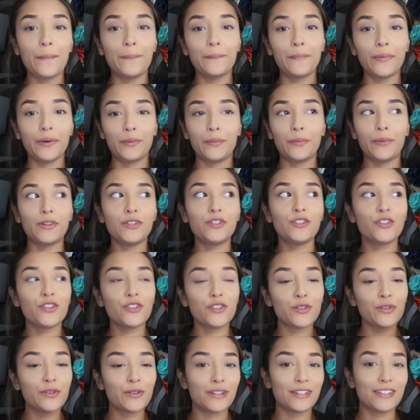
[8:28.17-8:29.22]
But once you're
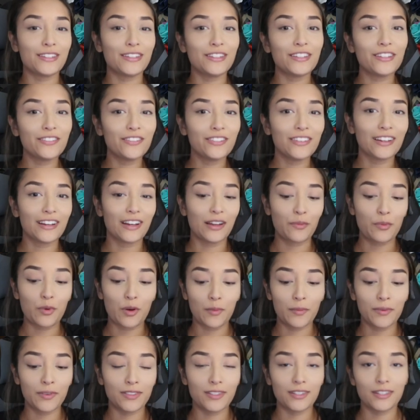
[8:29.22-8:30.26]
in the routine of it, I
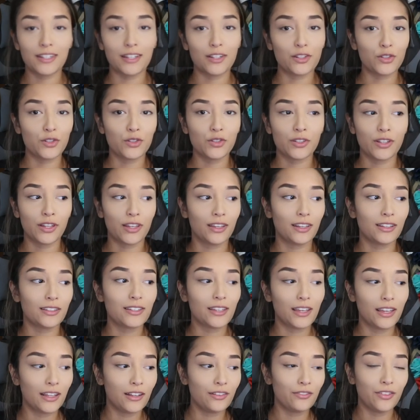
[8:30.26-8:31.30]
promise it takes you like
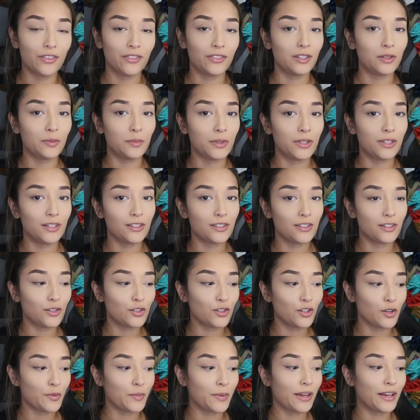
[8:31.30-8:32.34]
10-15 minutes to
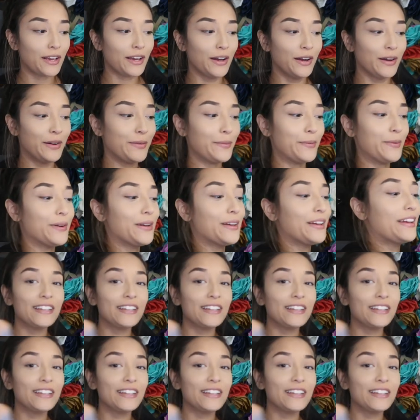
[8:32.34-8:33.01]
do your makeup.